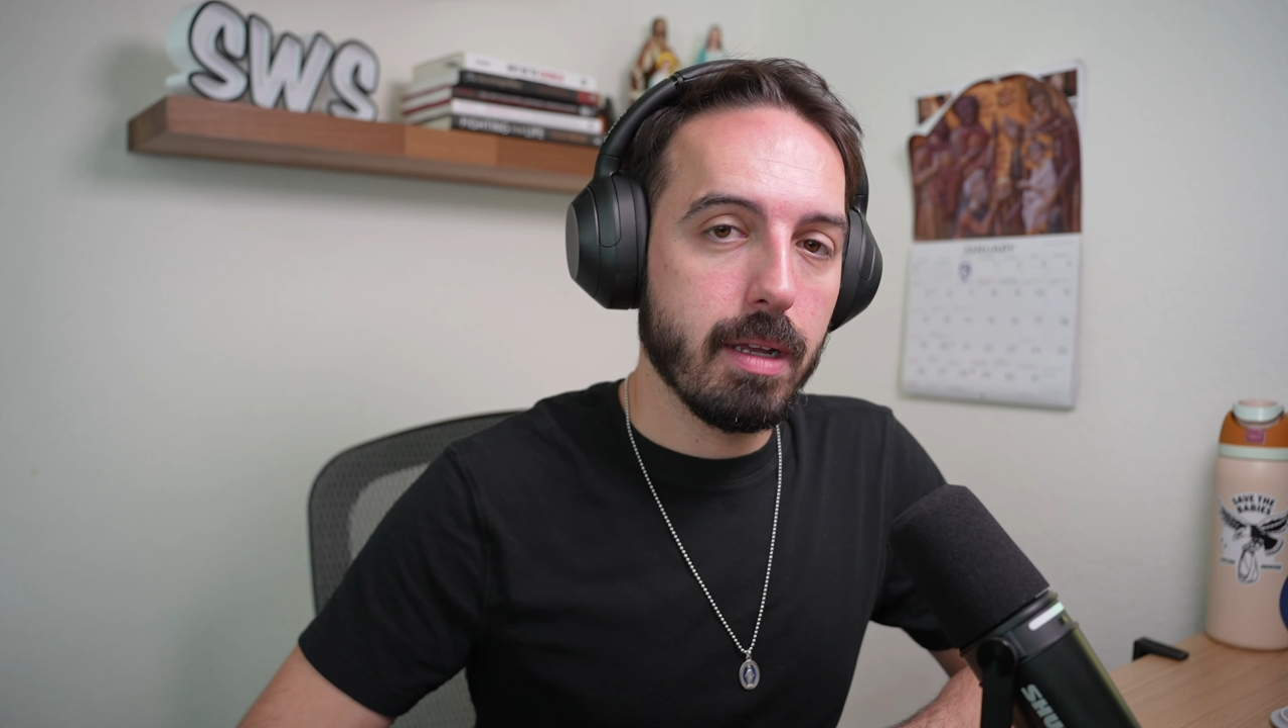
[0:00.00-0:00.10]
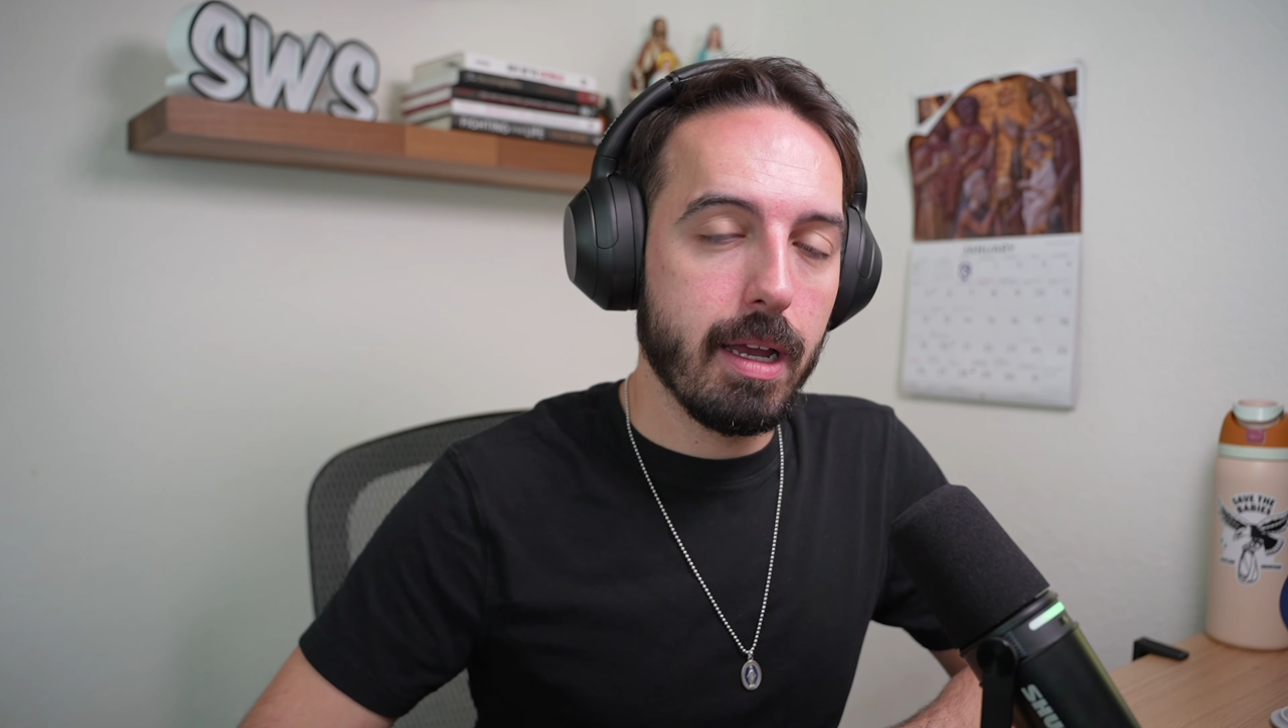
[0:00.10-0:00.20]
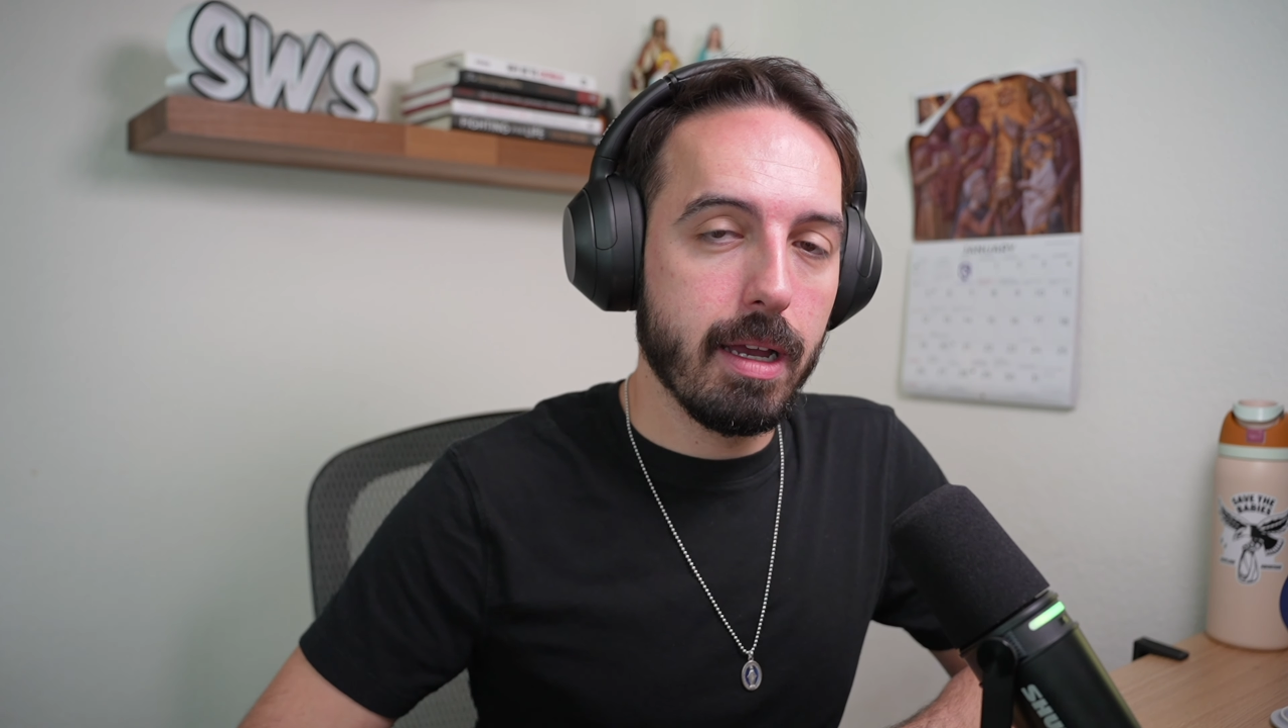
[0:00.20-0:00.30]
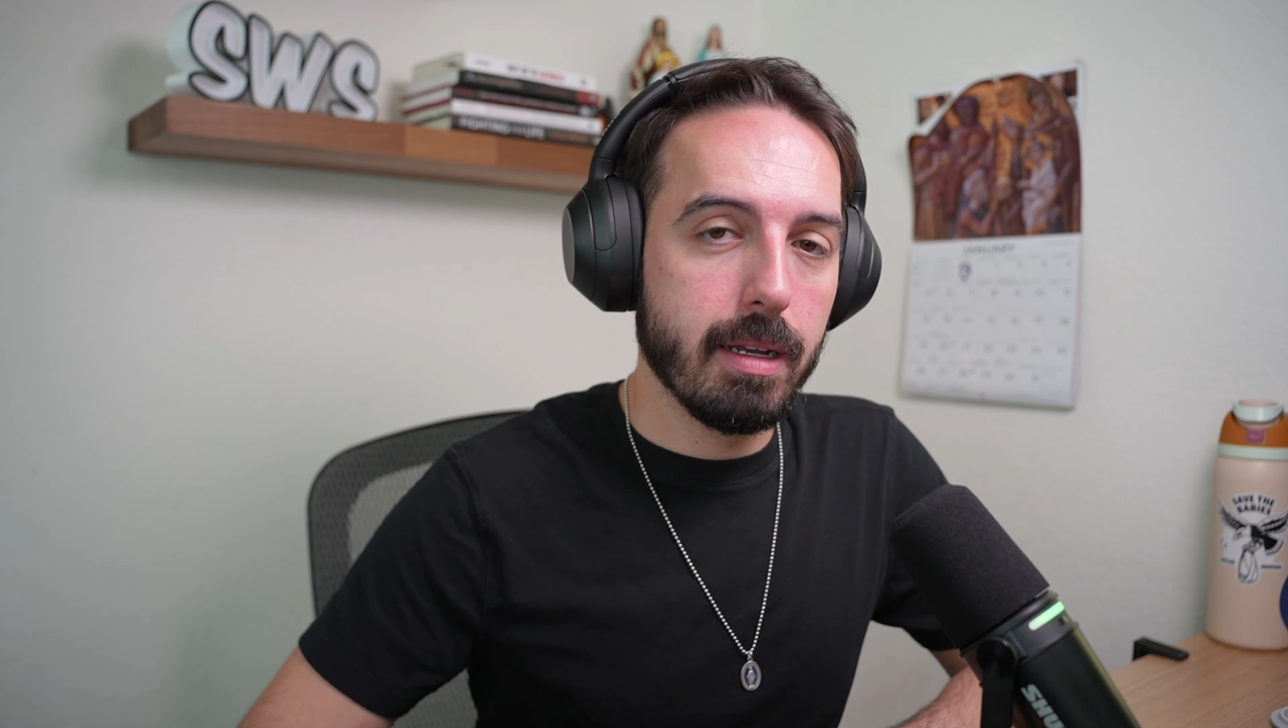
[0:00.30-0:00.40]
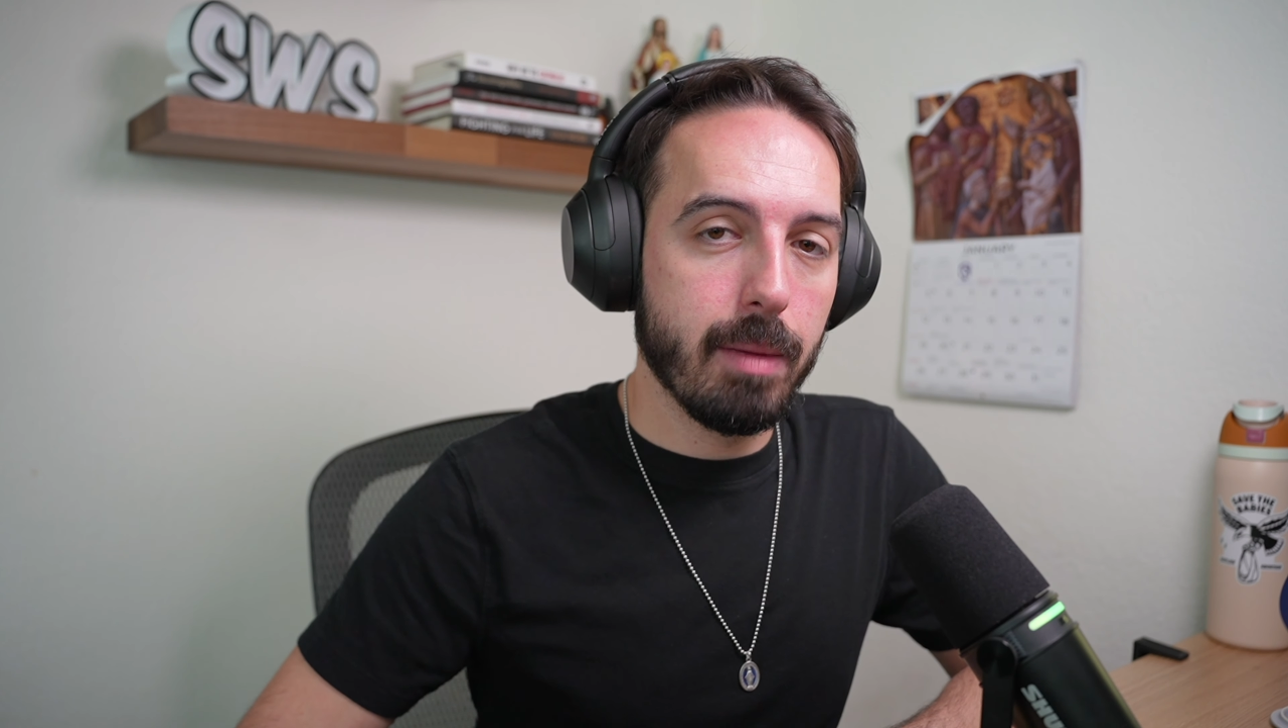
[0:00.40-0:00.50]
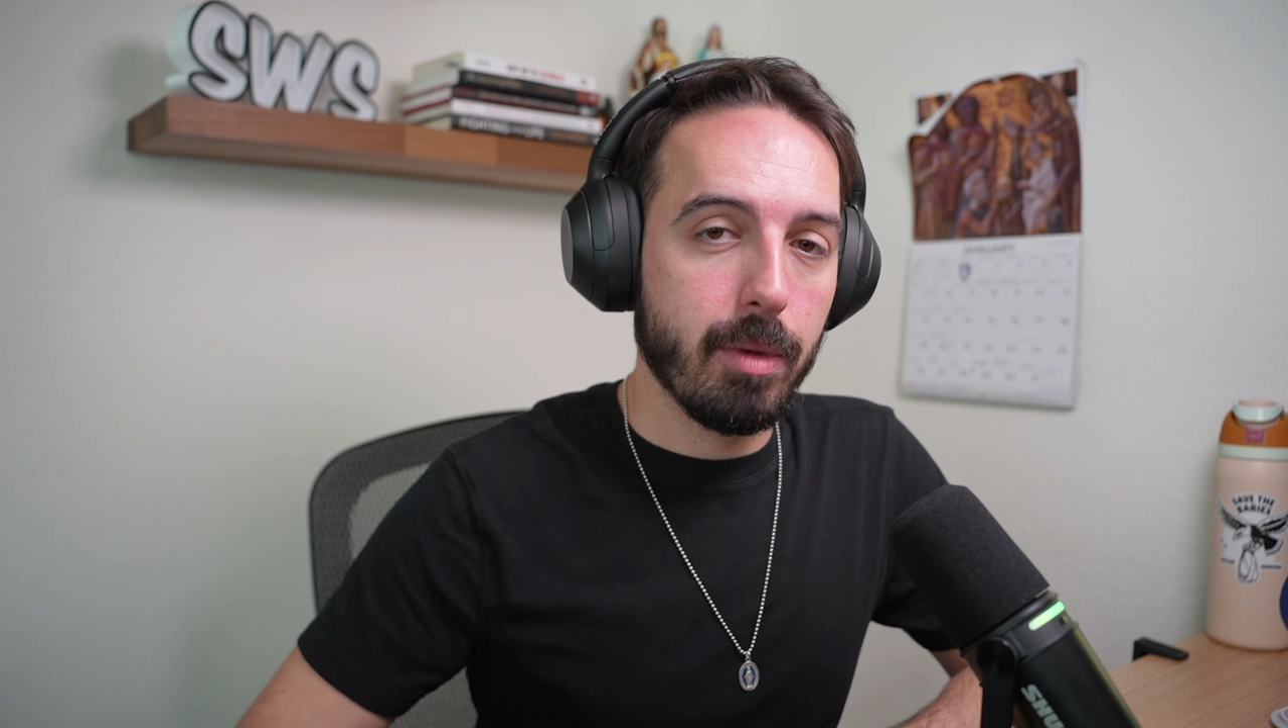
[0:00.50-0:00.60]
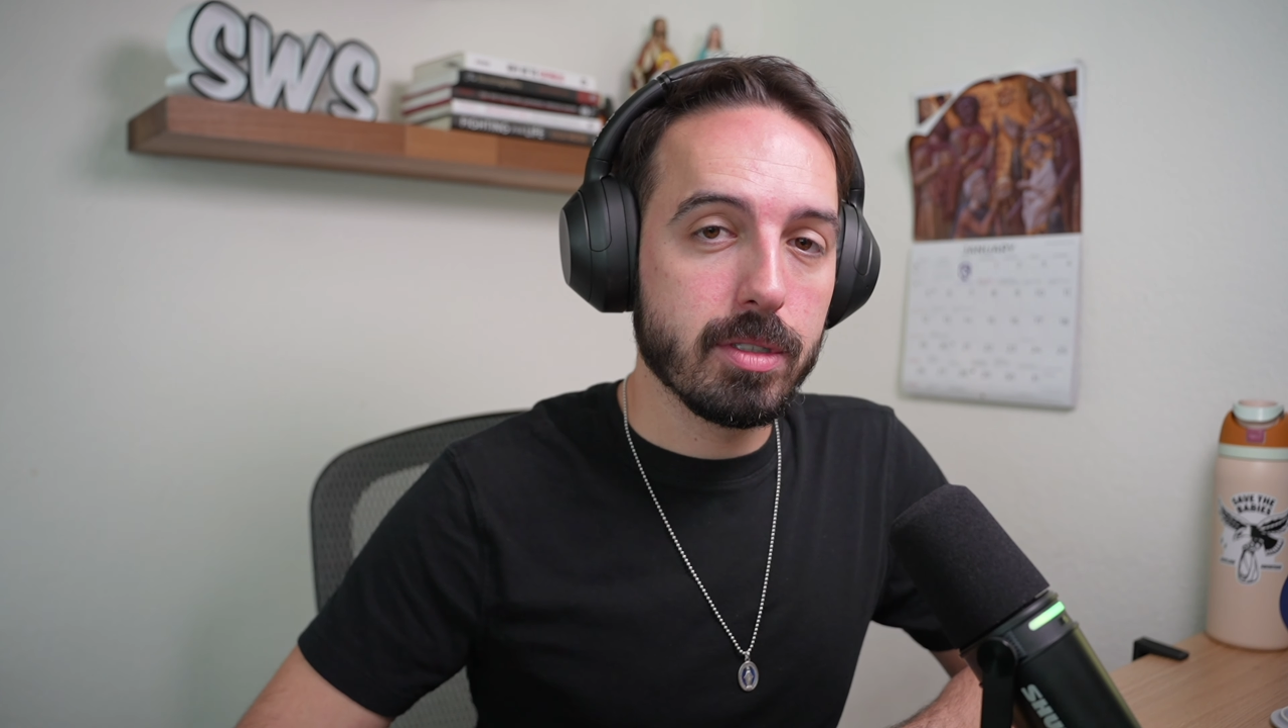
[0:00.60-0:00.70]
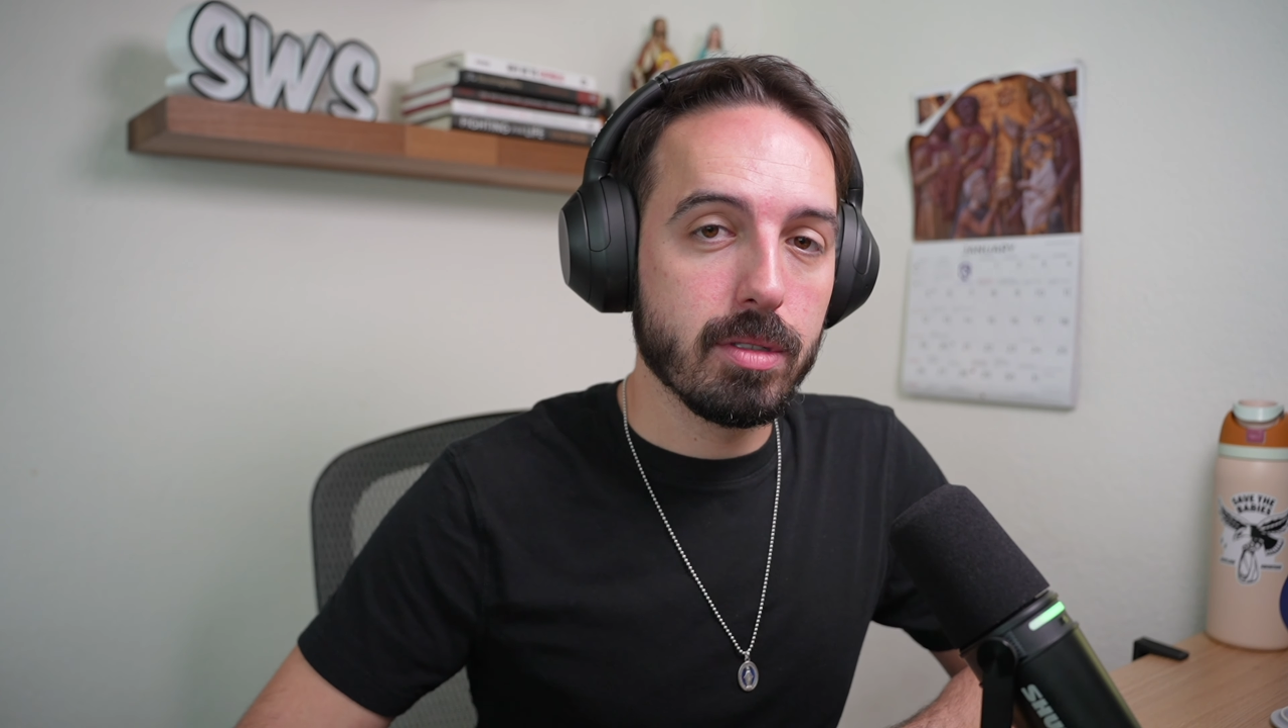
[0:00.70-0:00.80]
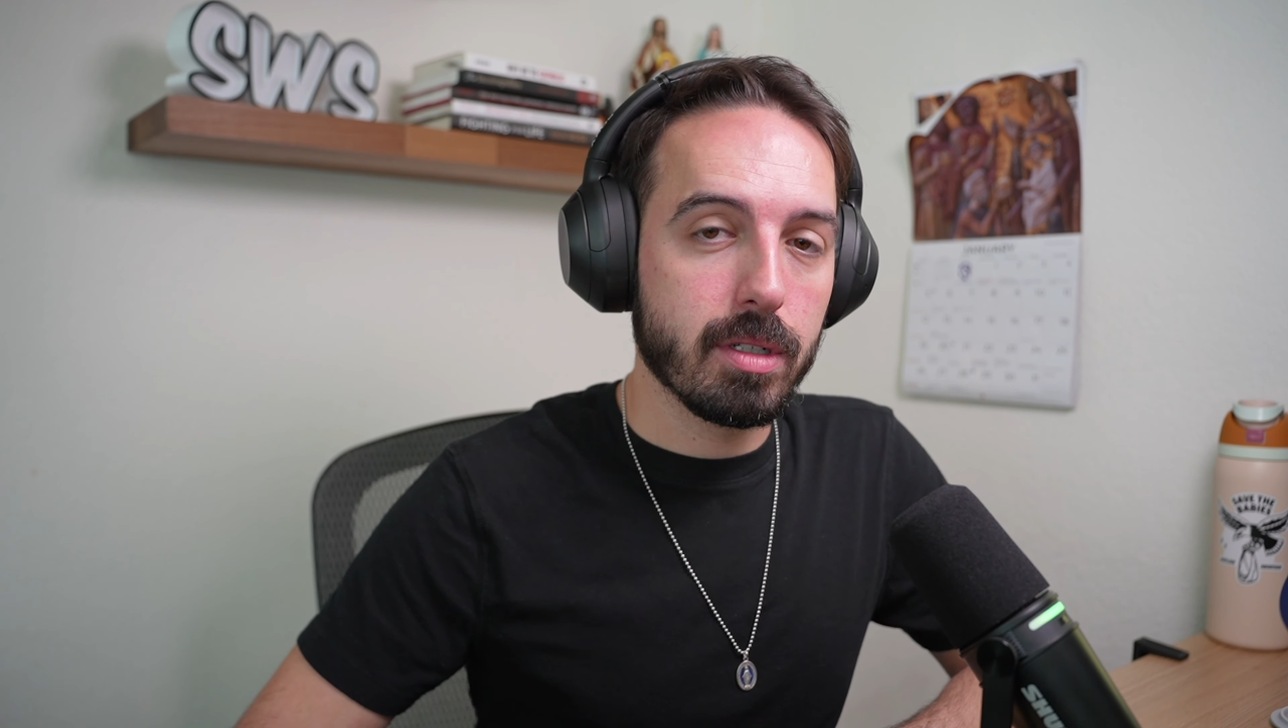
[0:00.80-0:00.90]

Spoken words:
and I'm also